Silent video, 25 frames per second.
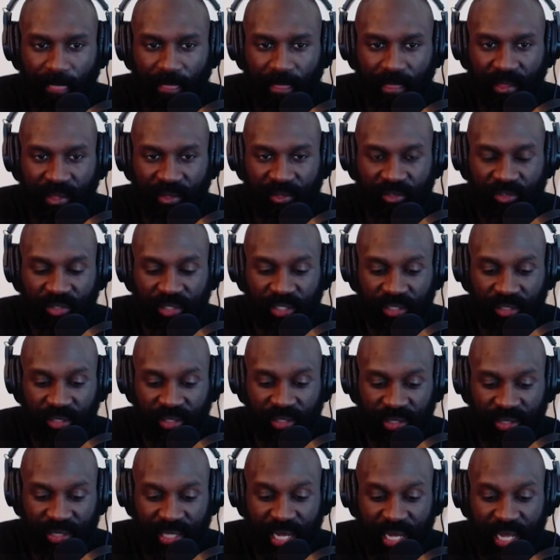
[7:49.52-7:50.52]

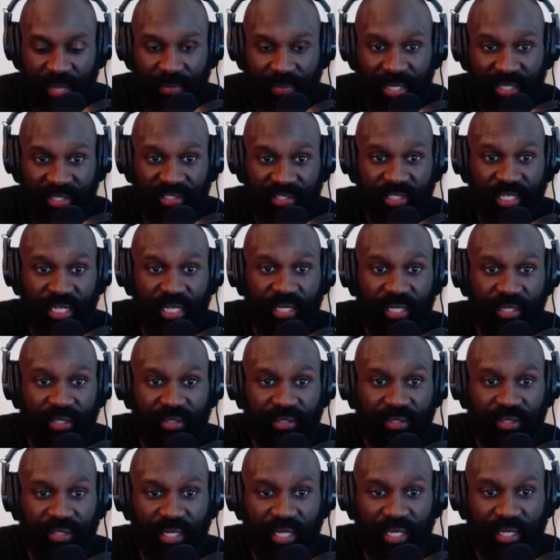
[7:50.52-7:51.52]
The time has
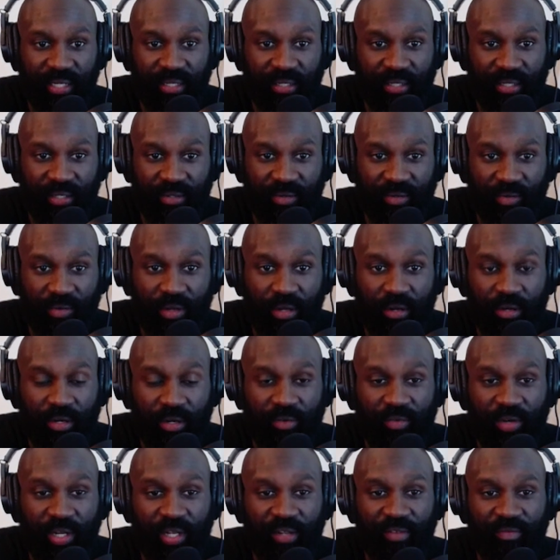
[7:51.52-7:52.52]
changed. Like you're no
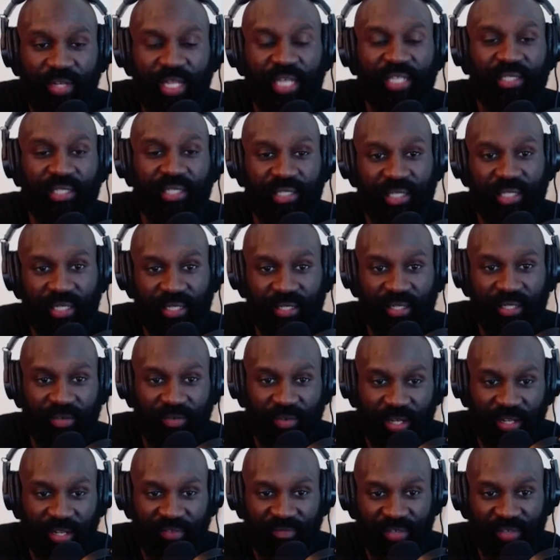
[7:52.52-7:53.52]
longer relevant. That's the thing. Their
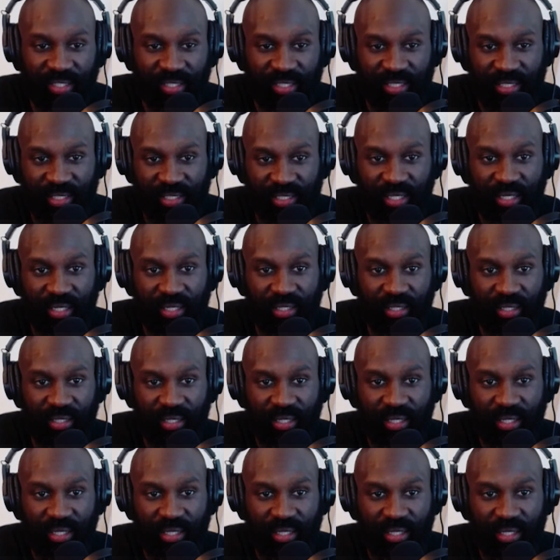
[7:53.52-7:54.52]
relevance is done.
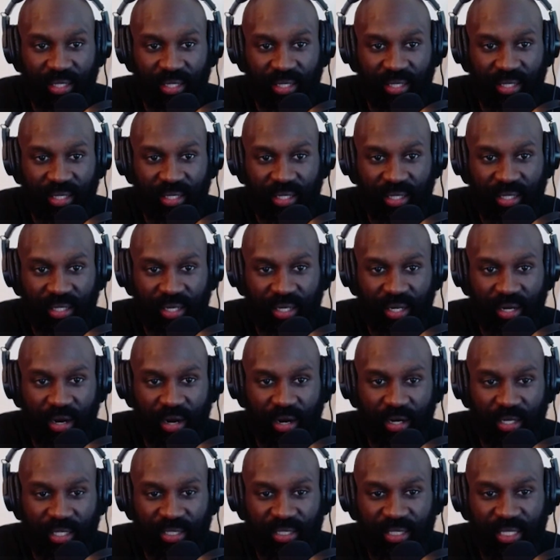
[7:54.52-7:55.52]

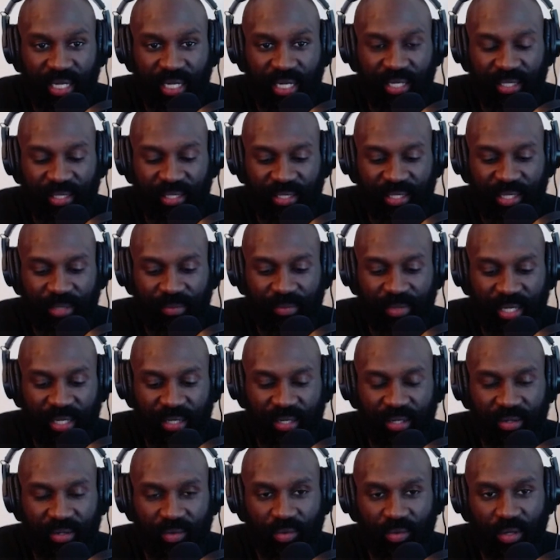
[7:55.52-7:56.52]
Artists can't accept that
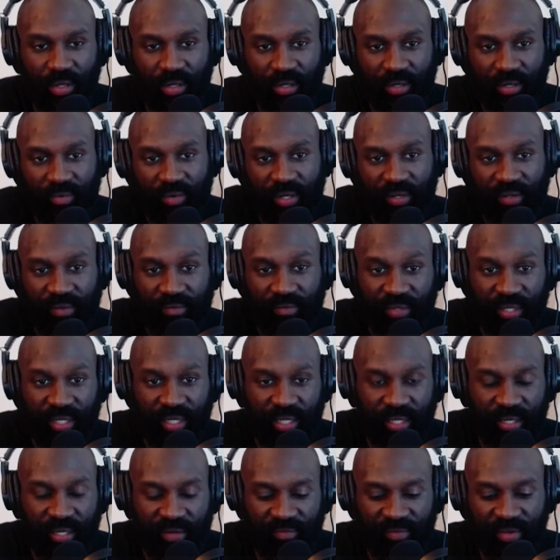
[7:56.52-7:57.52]
they're no longer relevant,
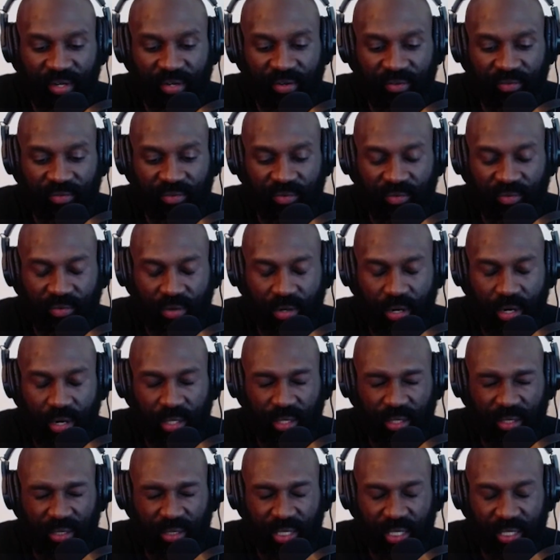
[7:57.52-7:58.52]
and they're very few
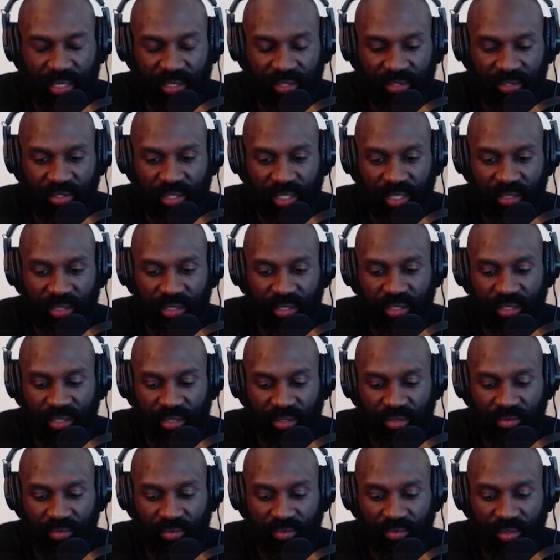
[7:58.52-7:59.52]
artists that can
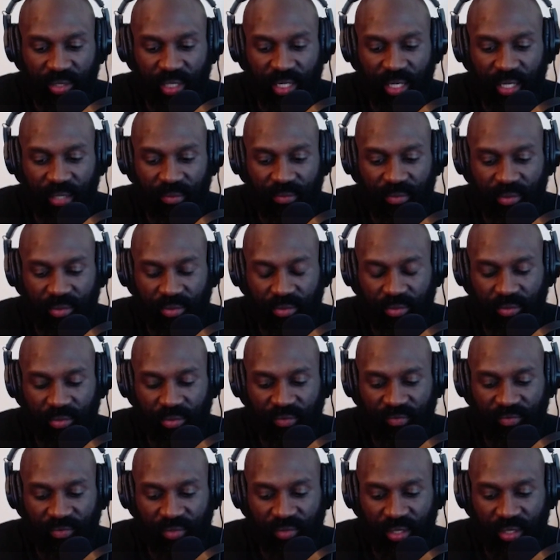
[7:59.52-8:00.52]
transition through times and through
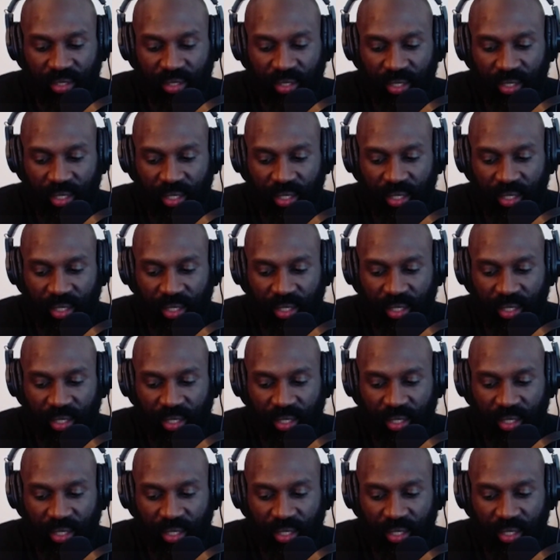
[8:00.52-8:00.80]
different